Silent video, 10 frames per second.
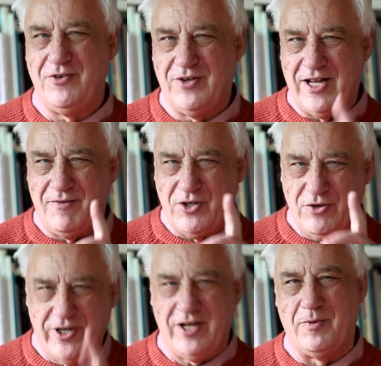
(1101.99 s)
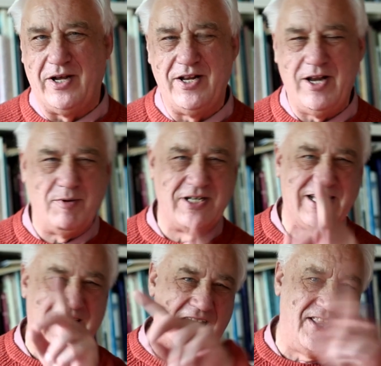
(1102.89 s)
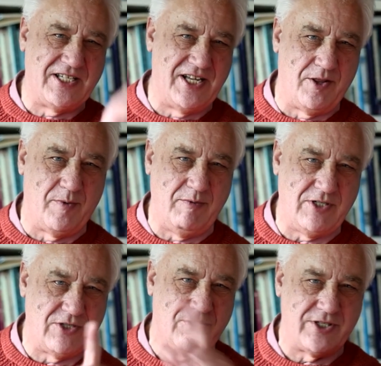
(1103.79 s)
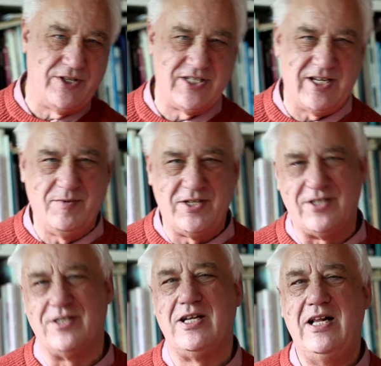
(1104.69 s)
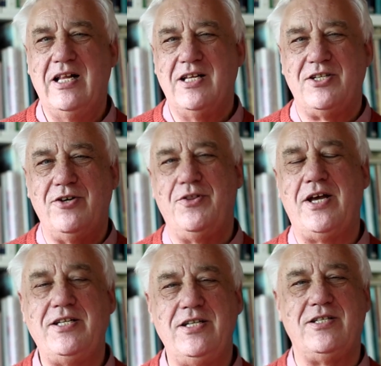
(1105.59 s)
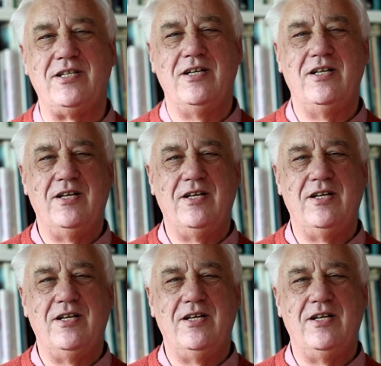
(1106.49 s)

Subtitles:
You've got to have a unique way. And then everyone can say, there's another way which is also the same distance. So that is